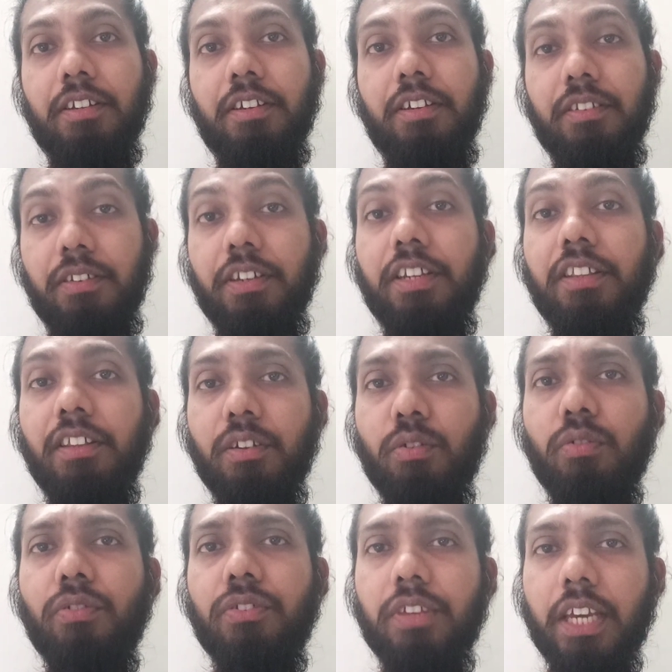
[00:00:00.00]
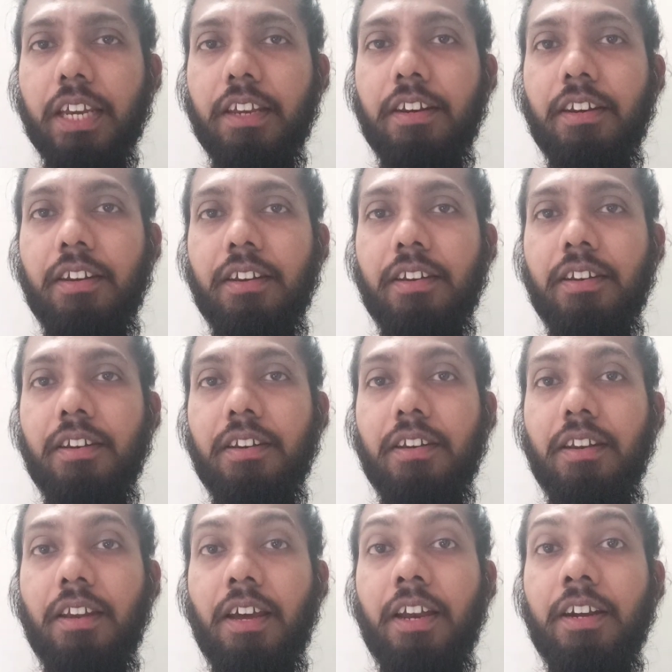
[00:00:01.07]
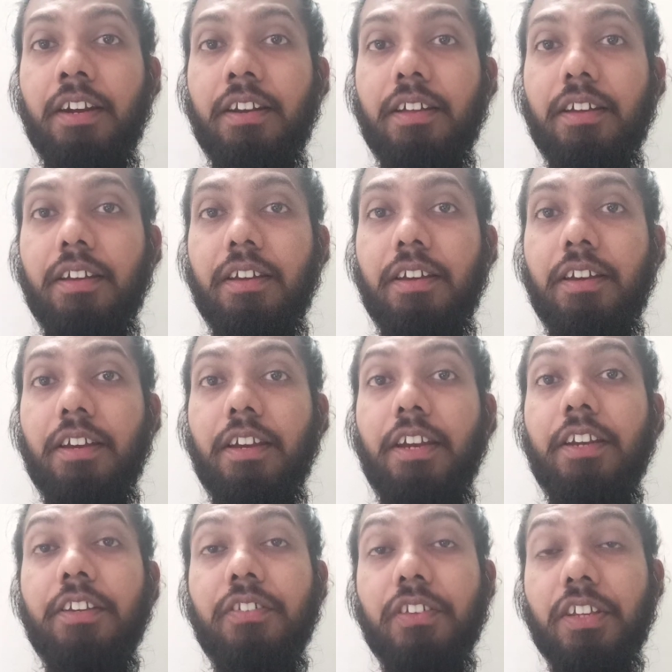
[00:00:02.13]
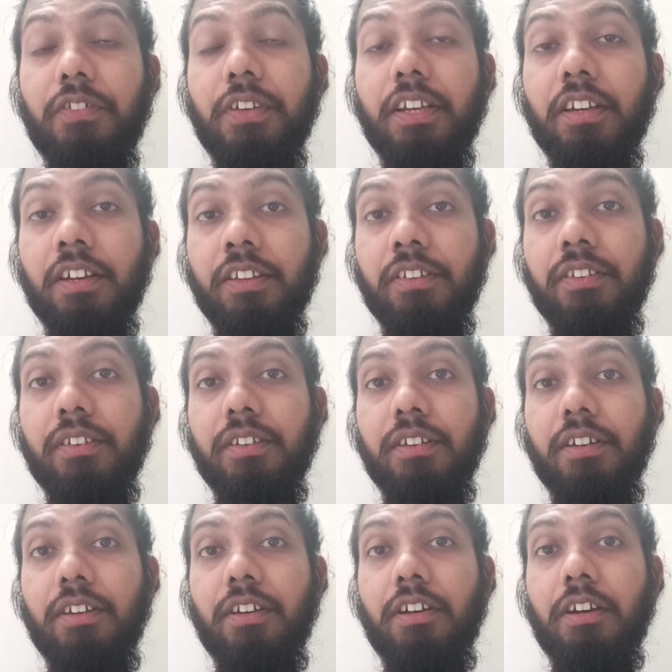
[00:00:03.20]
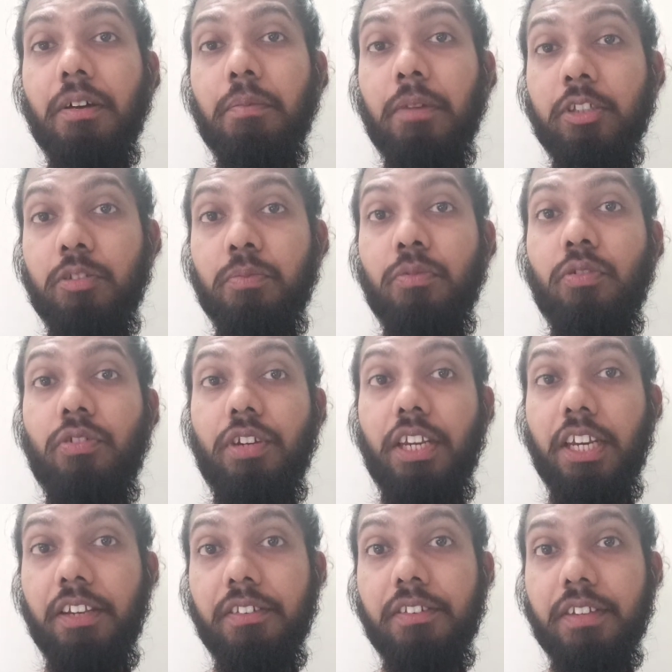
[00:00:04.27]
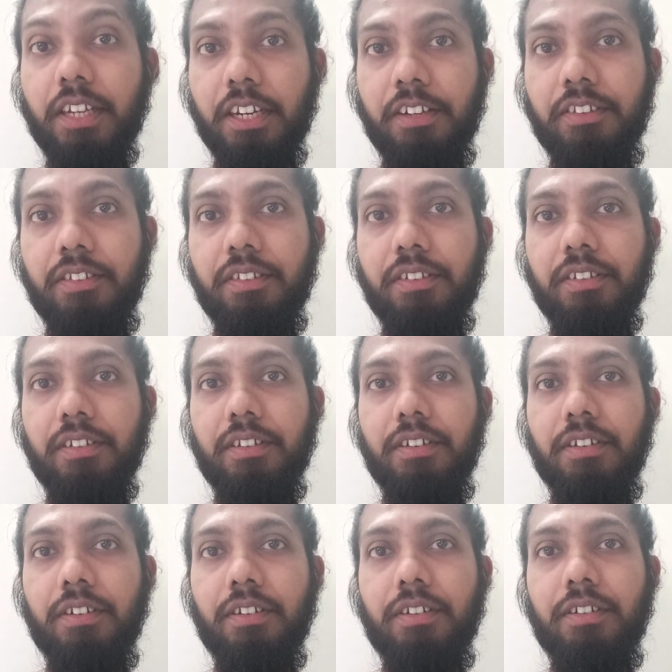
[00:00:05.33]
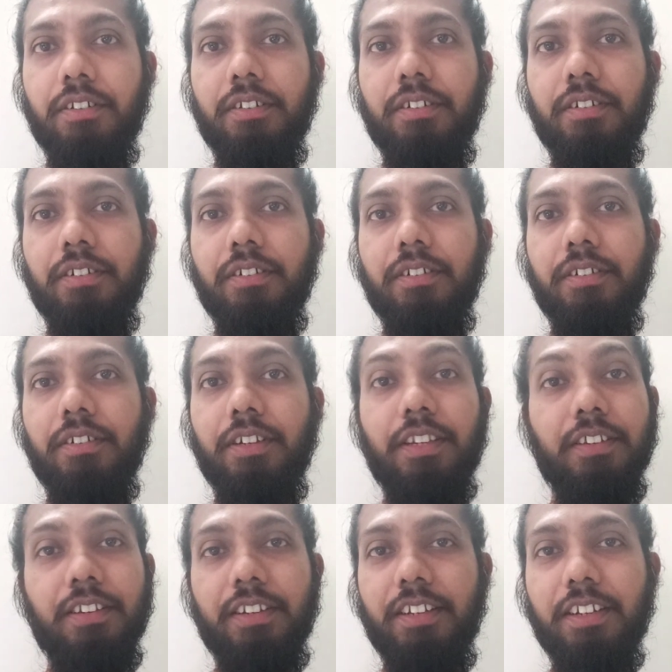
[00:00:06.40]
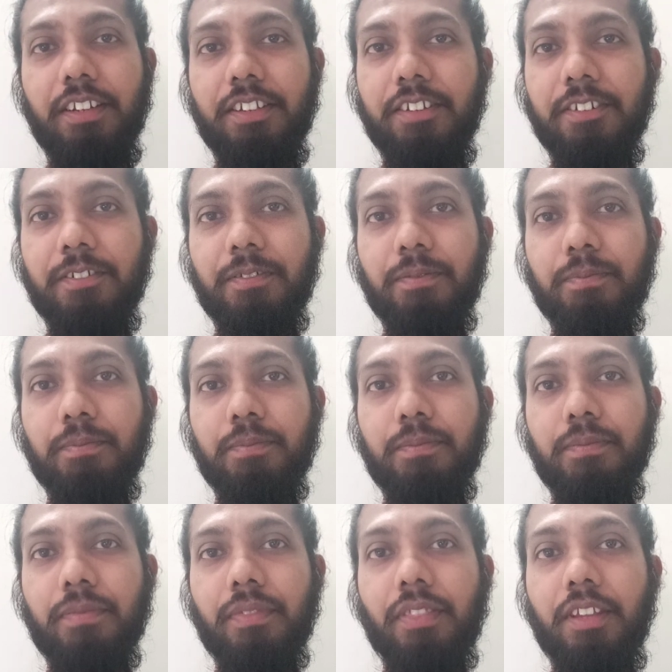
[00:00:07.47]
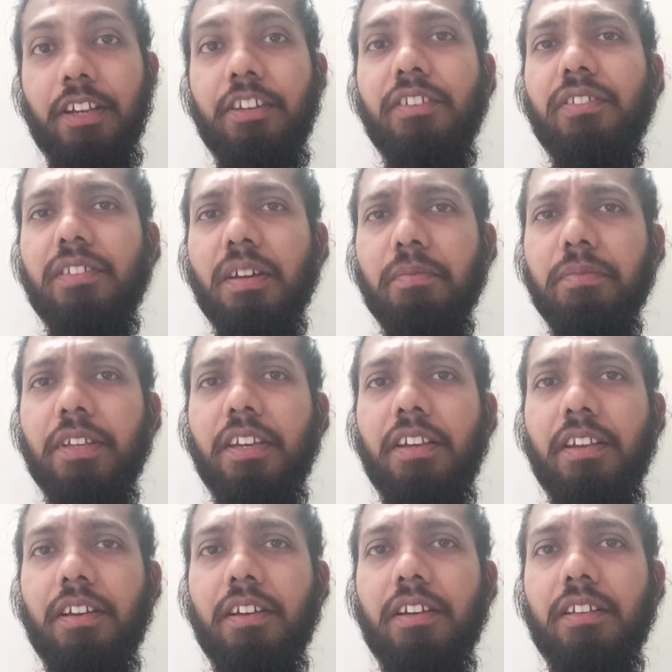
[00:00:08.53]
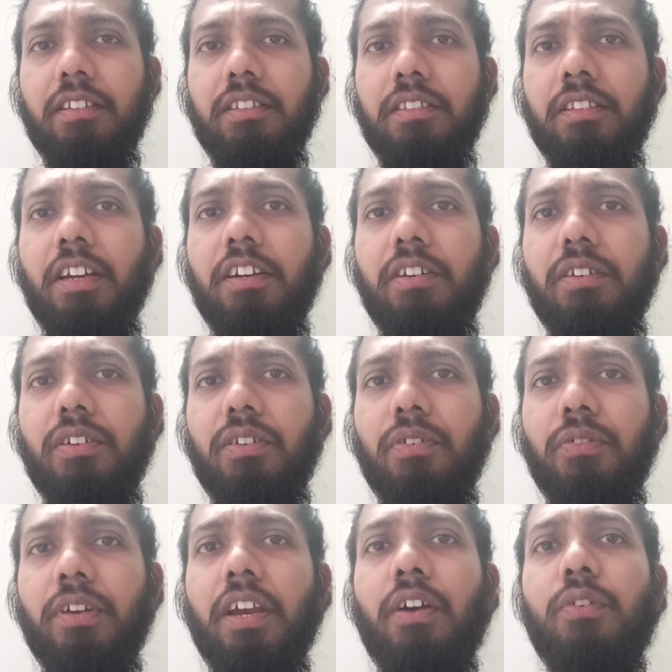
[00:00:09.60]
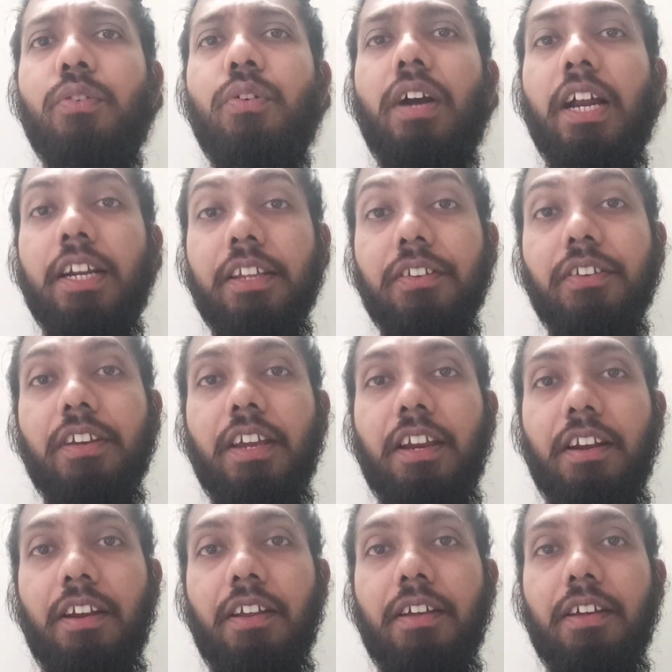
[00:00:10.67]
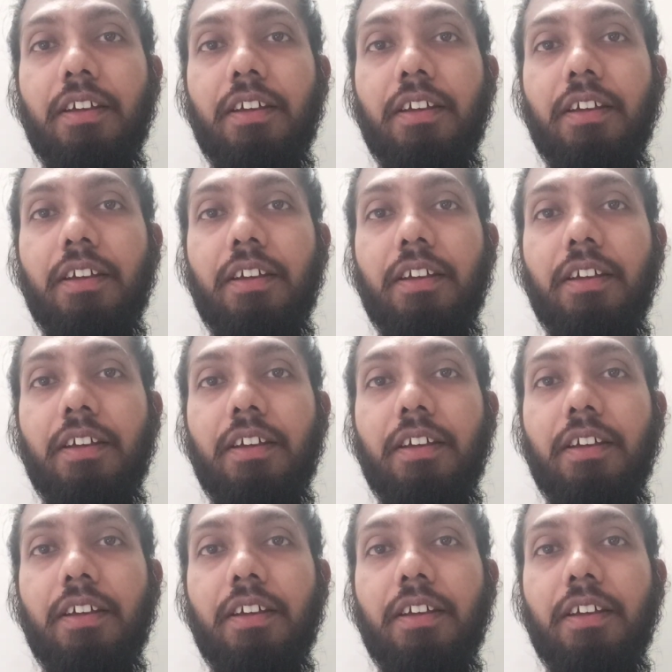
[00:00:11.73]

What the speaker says: So it is a good sign and it is giving us much more insights, isn't it? It is something that we have to understand.